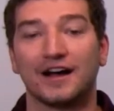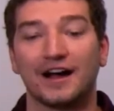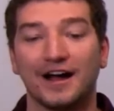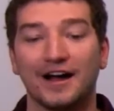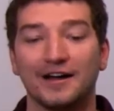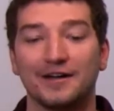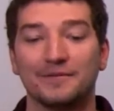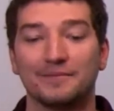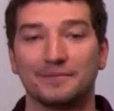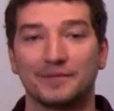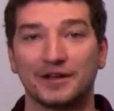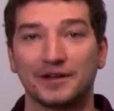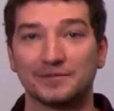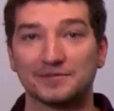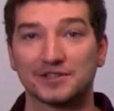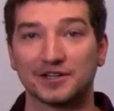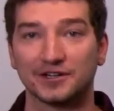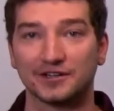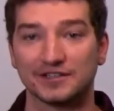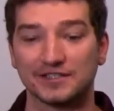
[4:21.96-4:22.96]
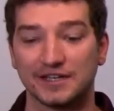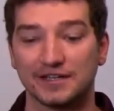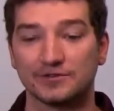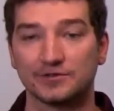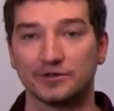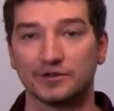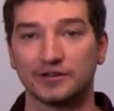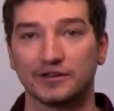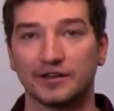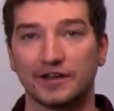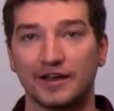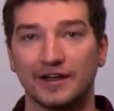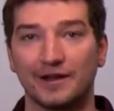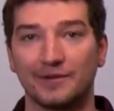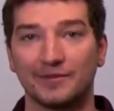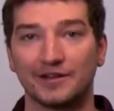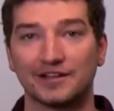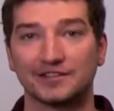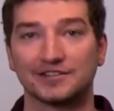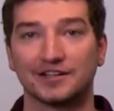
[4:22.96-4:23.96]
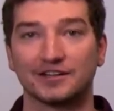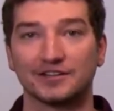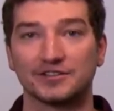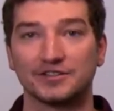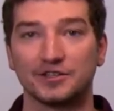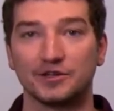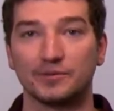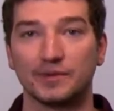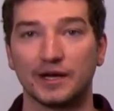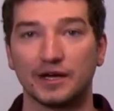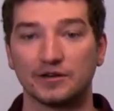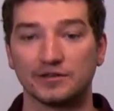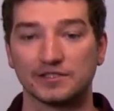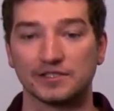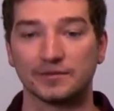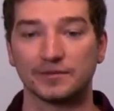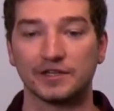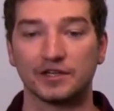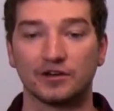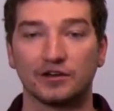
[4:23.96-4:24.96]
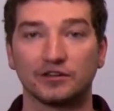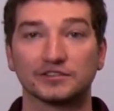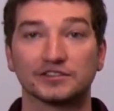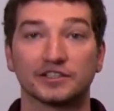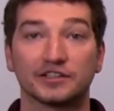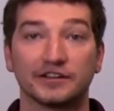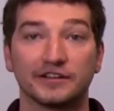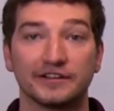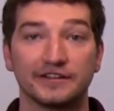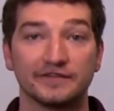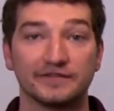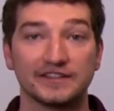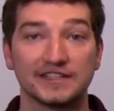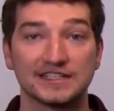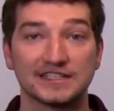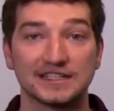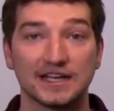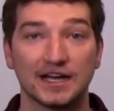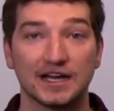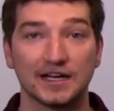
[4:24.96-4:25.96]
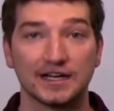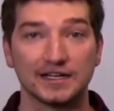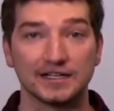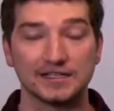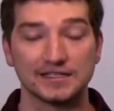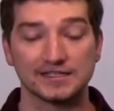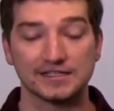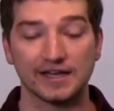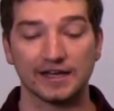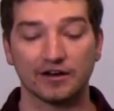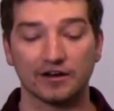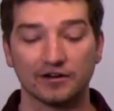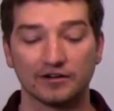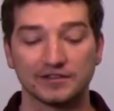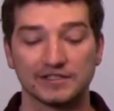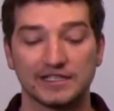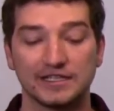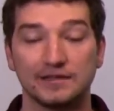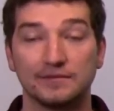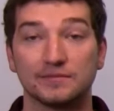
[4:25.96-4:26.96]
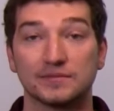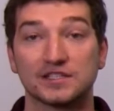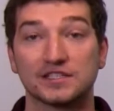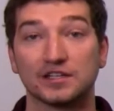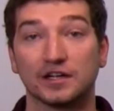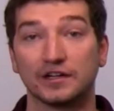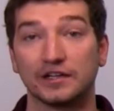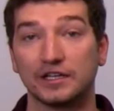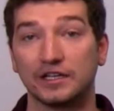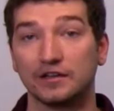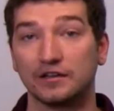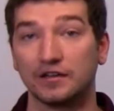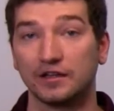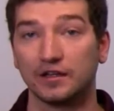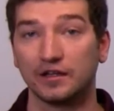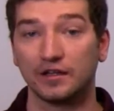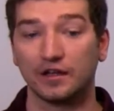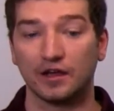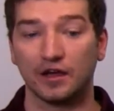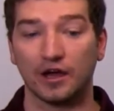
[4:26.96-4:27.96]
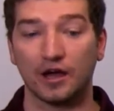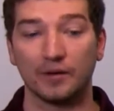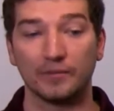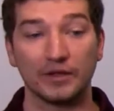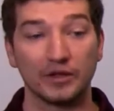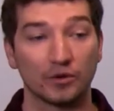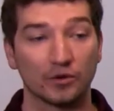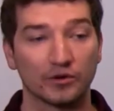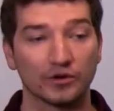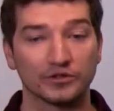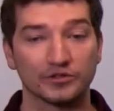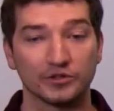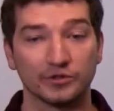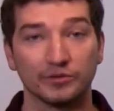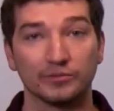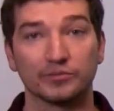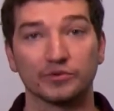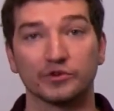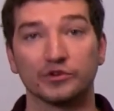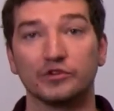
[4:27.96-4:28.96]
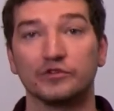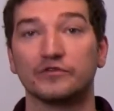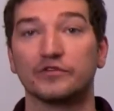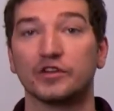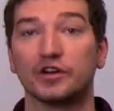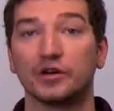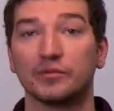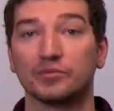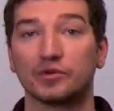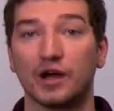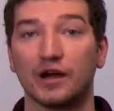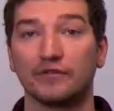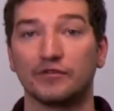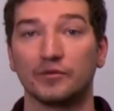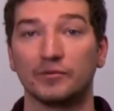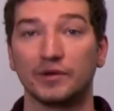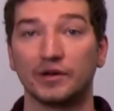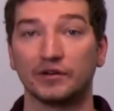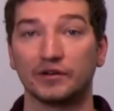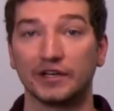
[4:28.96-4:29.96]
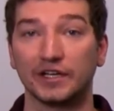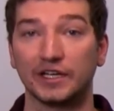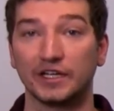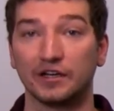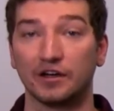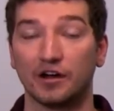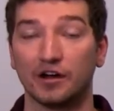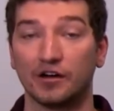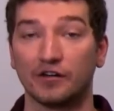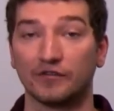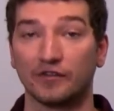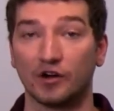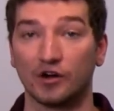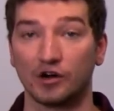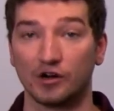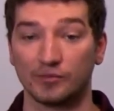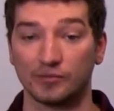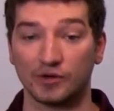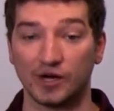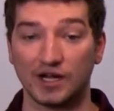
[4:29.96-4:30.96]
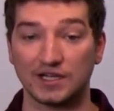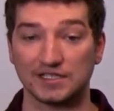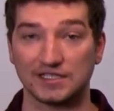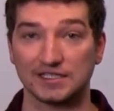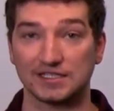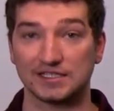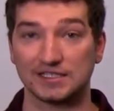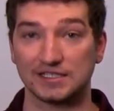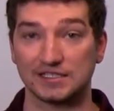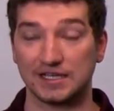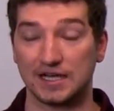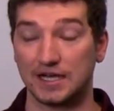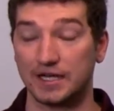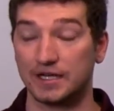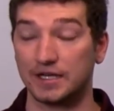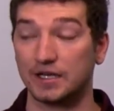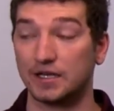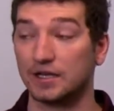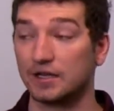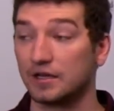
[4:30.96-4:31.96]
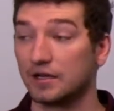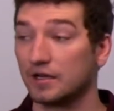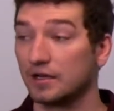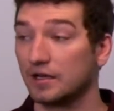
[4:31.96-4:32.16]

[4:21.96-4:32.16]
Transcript: Hi, my name is Kirk Santor, and I'm going to talk to you about some of the alternative designs that our team studied in order to improve the profitability of our process design.